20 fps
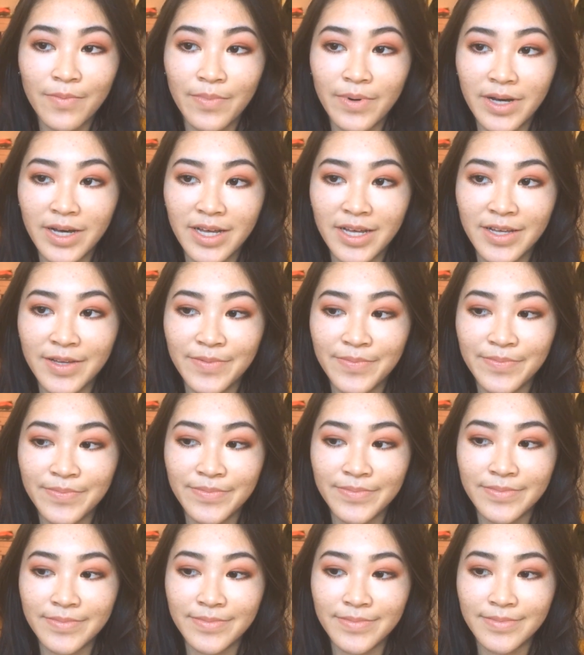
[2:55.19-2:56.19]
But
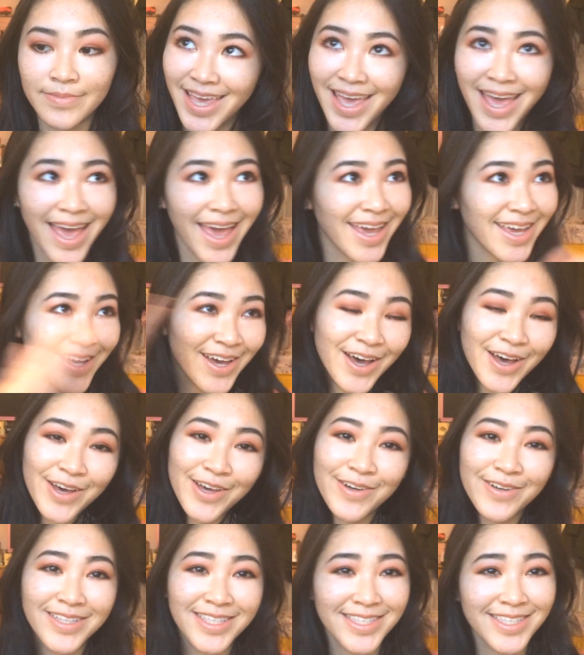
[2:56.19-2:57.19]
hey
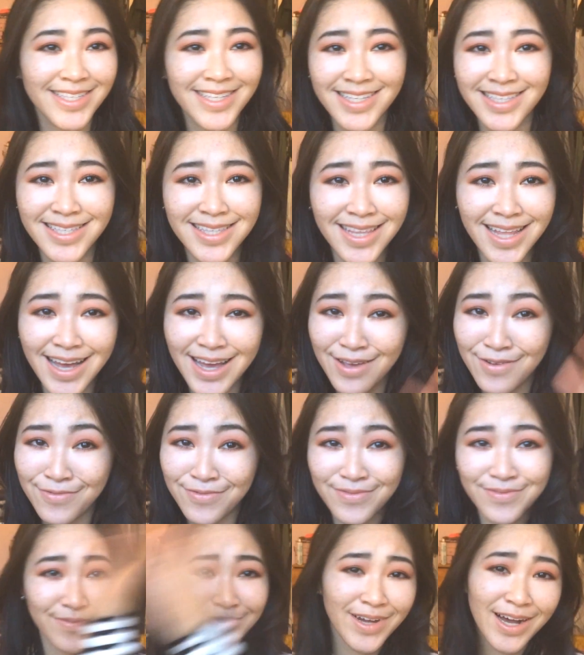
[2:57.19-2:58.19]
ho, it's
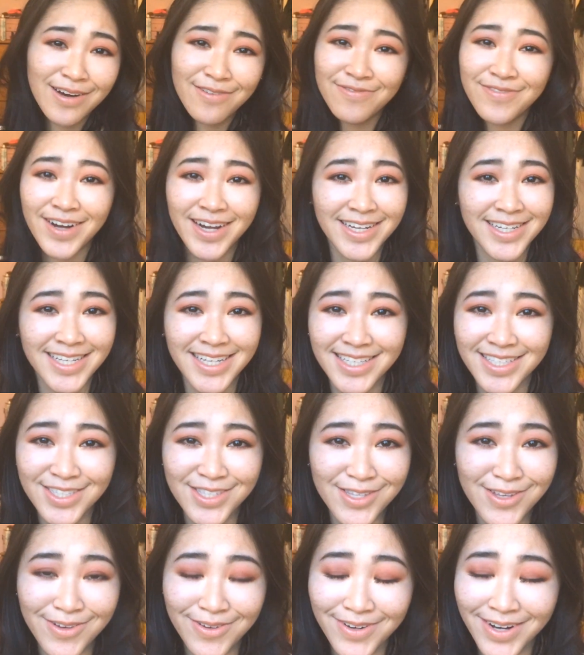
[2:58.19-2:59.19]
life. I'll find it
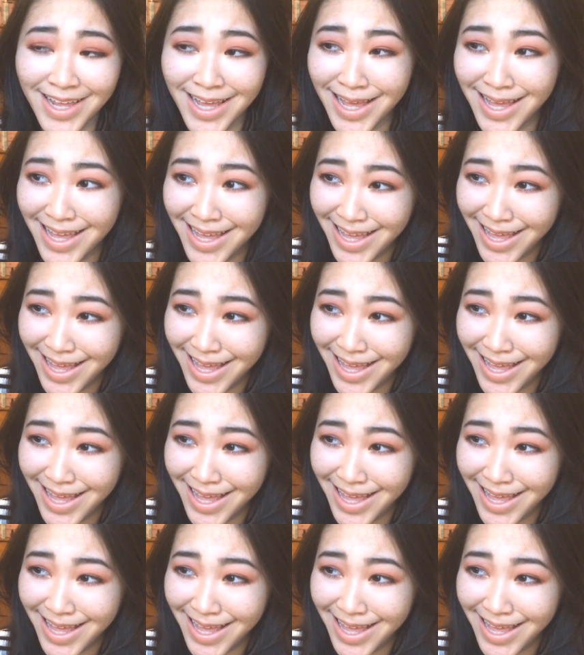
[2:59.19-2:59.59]
soon.